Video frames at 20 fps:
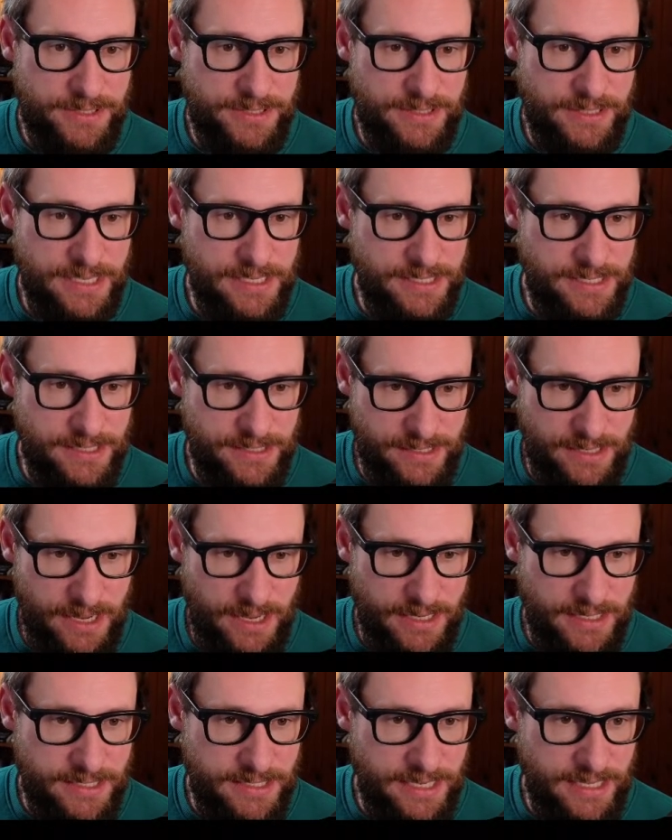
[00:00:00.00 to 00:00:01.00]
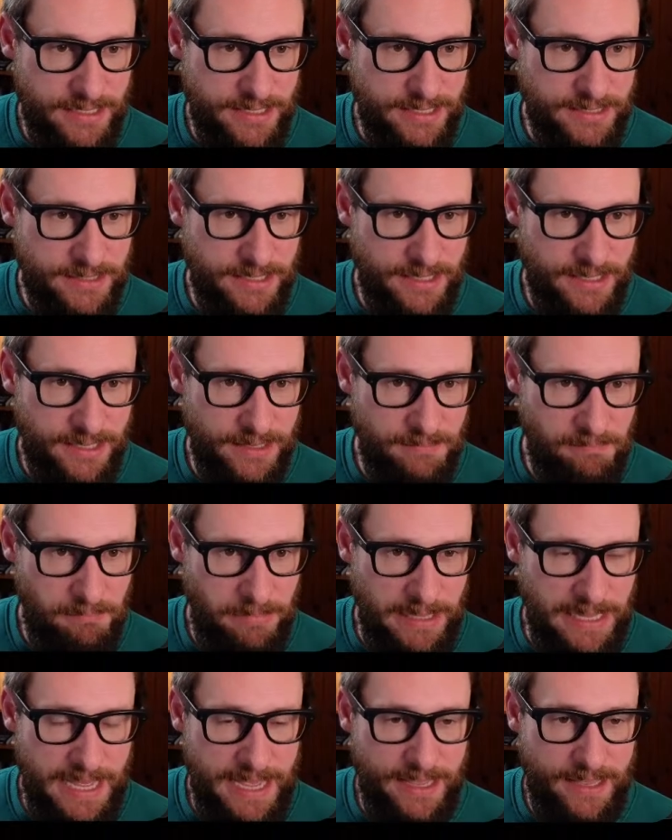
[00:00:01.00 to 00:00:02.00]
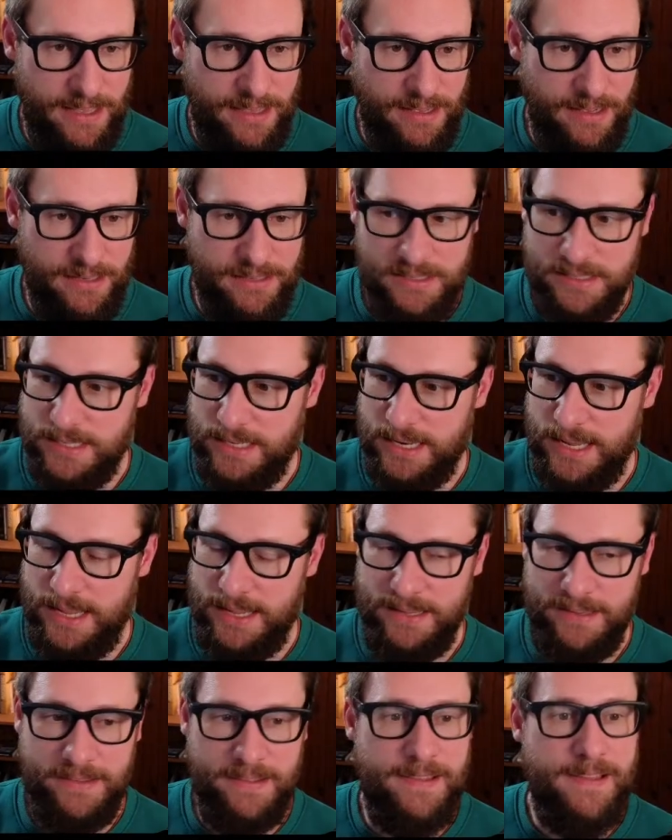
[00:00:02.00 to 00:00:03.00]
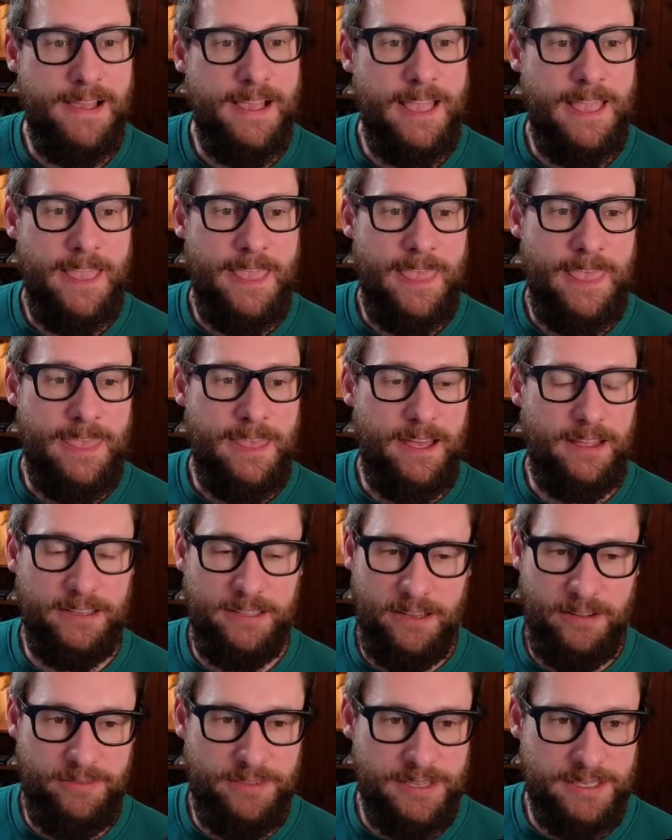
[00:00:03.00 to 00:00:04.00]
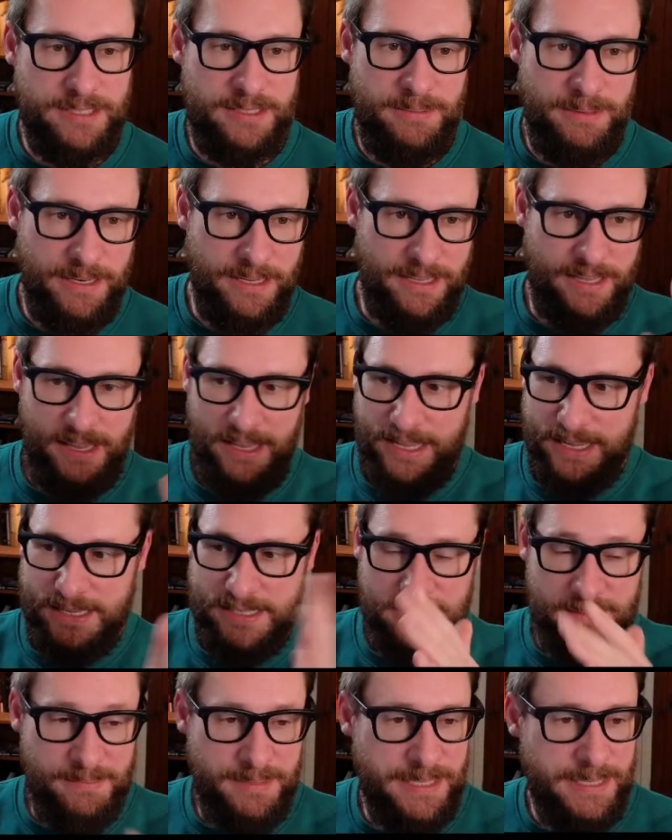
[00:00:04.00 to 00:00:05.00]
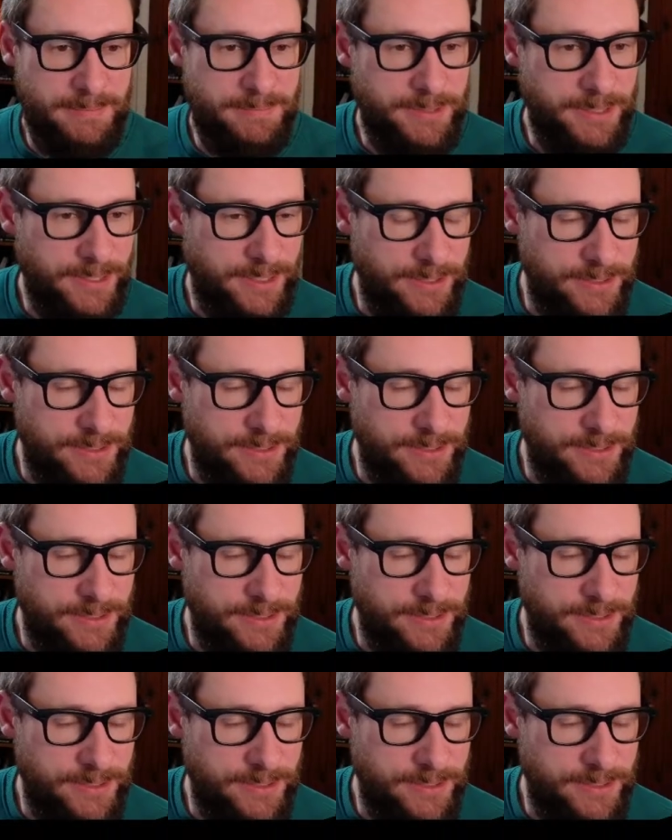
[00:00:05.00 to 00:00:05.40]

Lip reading: This is nice how there's like a black underlay. I'd love this to be like a laser beam that goes